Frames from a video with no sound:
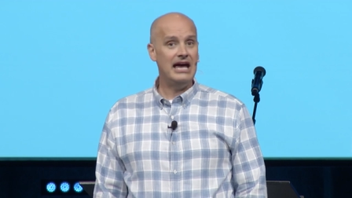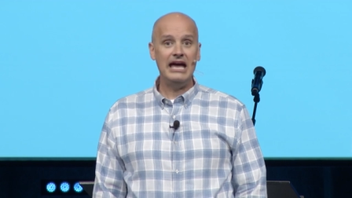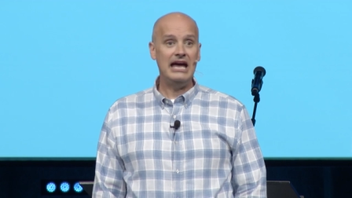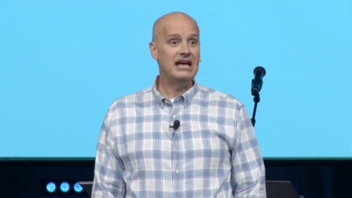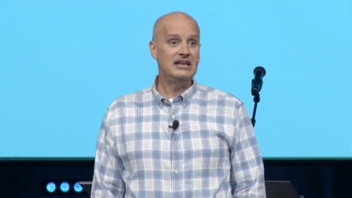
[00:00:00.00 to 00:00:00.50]

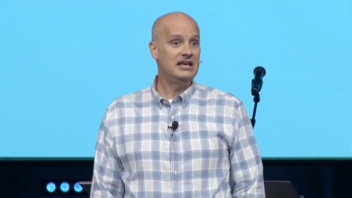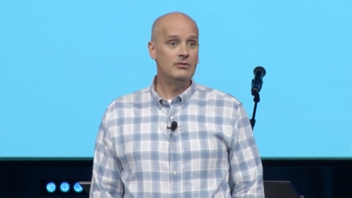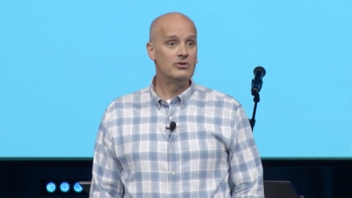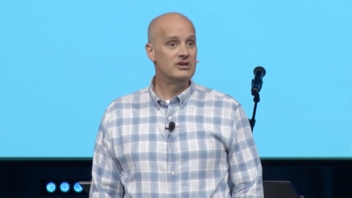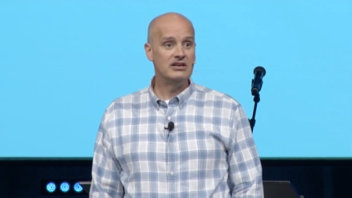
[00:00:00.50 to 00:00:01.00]
and he
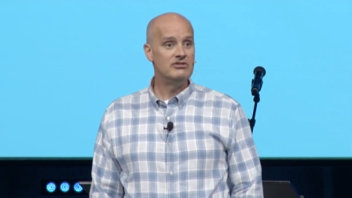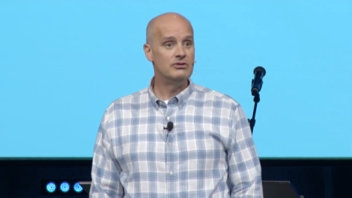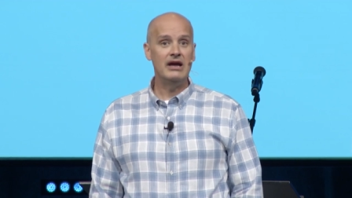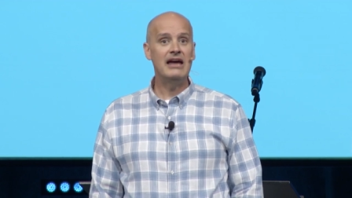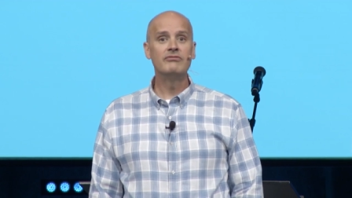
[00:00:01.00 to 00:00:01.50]
will give
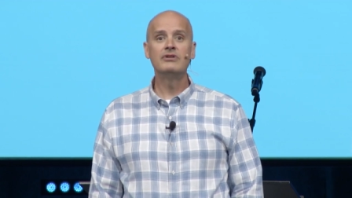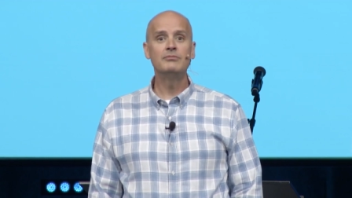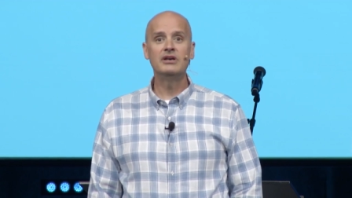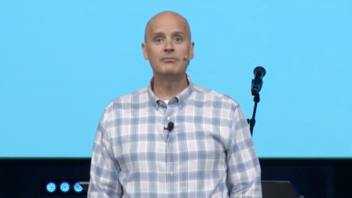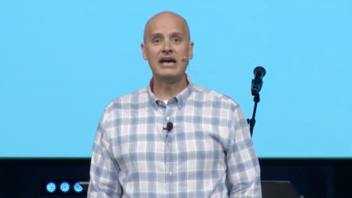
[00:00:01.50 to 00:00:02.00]
you every
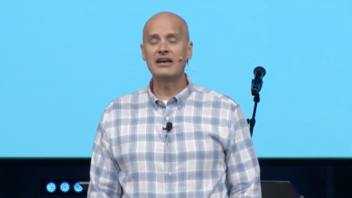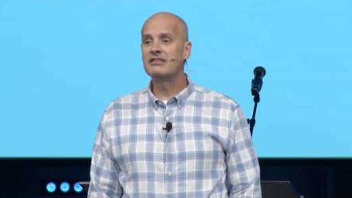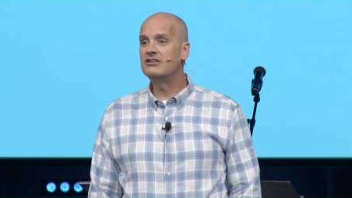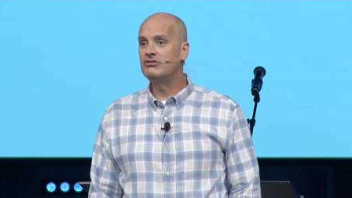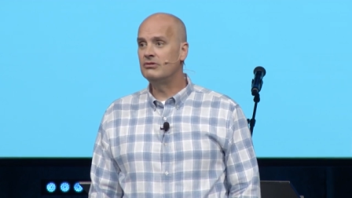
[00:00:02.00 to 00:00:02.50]
bit back
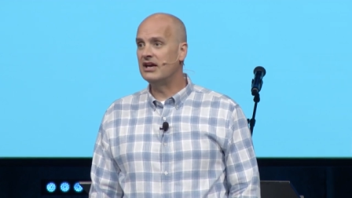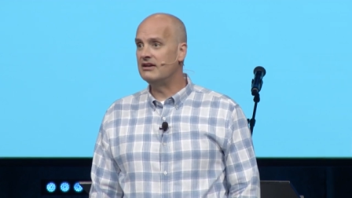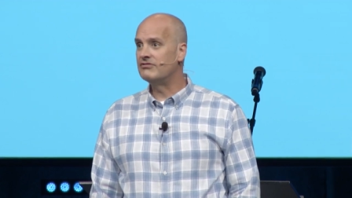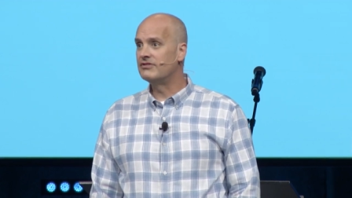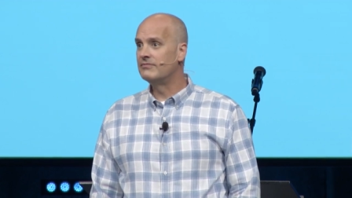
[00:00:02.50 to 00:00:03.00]
that you
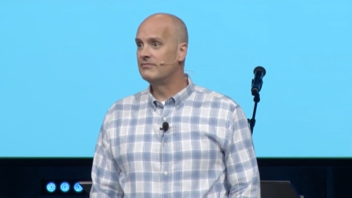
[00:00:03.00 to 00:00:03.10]
gave.